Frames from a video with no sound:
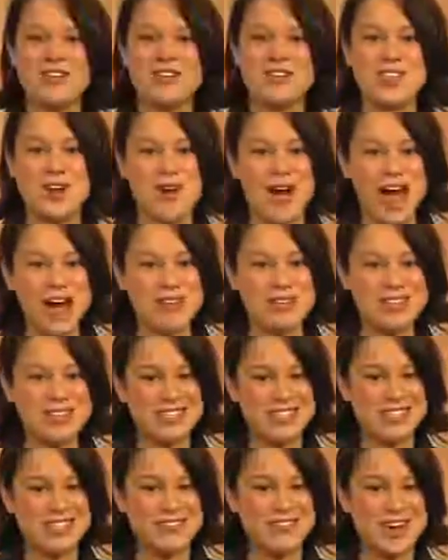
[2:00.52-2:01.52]
So how is
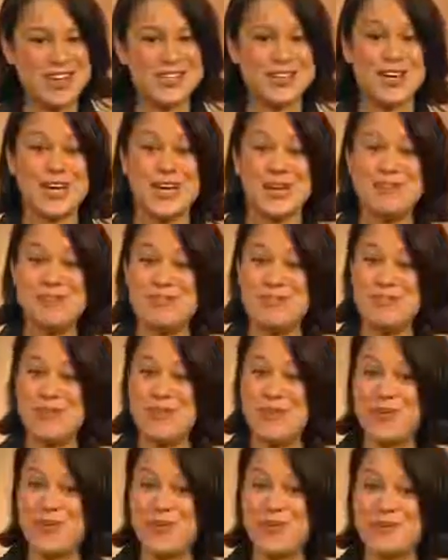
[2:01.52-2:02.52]
this device going to
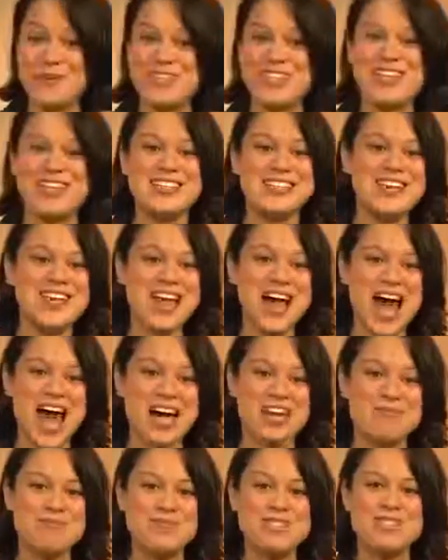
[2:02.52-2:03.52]
perform? The Intel
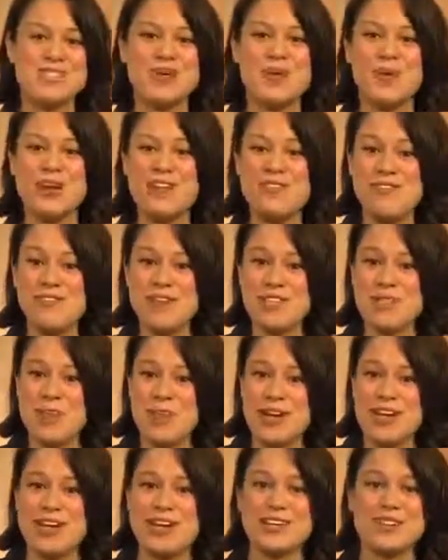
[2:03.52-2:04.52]
Atom
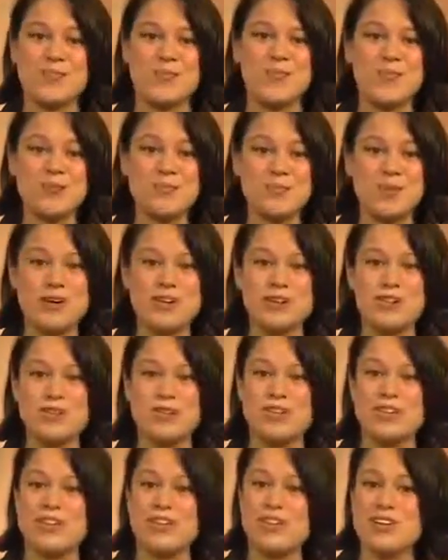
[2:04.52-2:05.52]
Z2420 is a 1.2
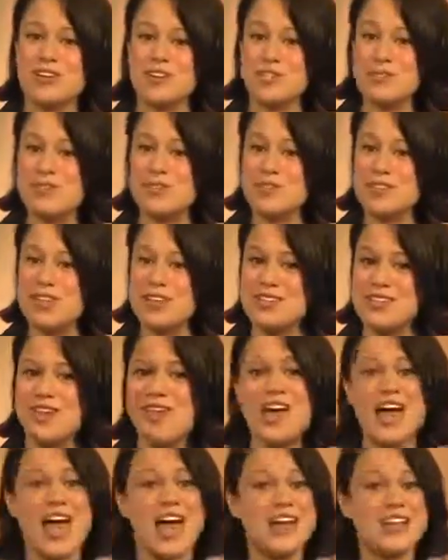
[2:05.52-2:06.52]
GHz
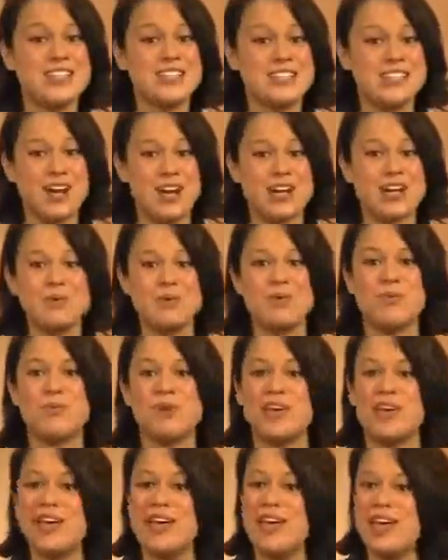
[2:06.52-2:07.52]
processor, and it's not going to be
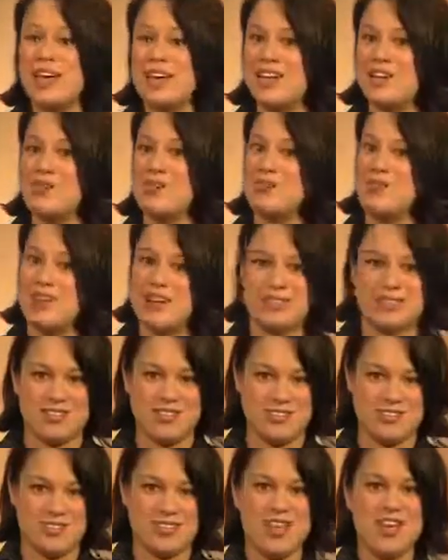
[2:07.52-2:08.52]
winning any
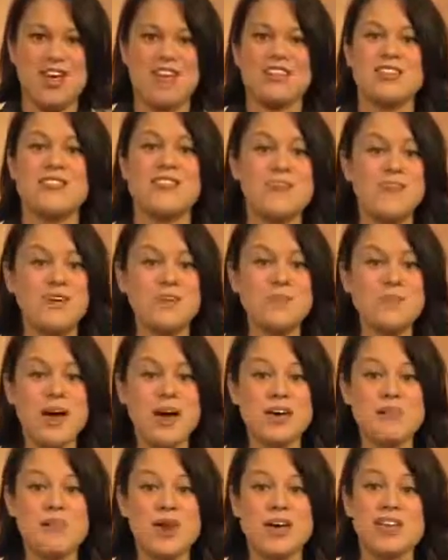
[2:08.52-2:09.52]
races. The
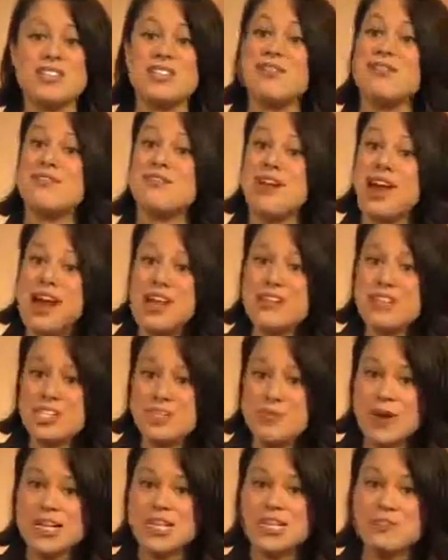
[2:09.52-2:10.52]
PhonePad managed a very
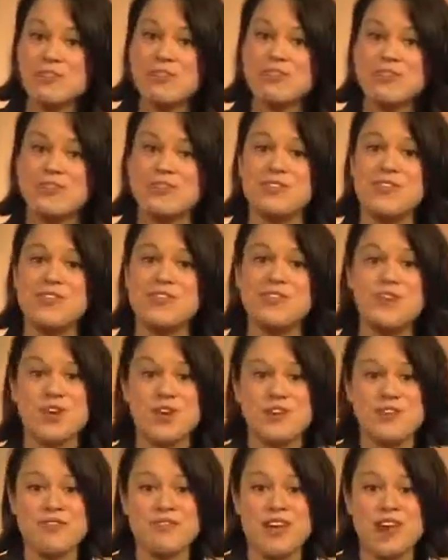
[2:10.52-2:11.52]
respectable
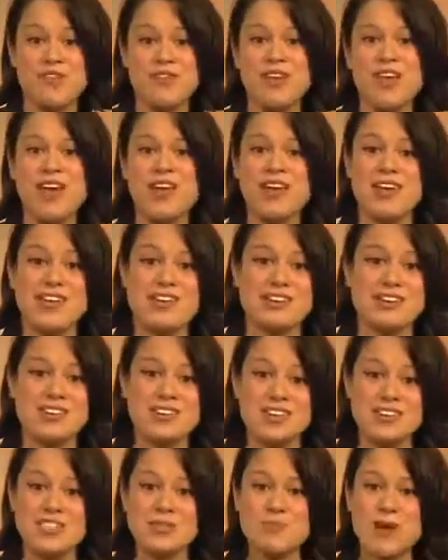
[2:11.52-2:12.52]
1545 in
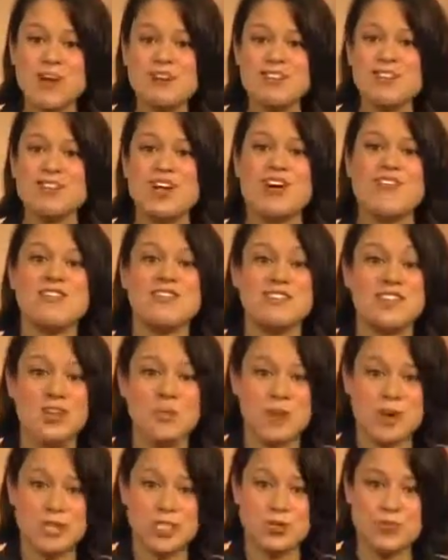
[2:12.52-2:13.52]
SunSpider's
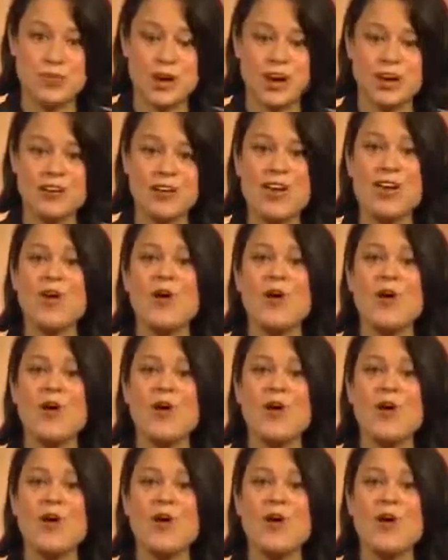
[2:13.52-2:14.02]
JavaScript benchmark,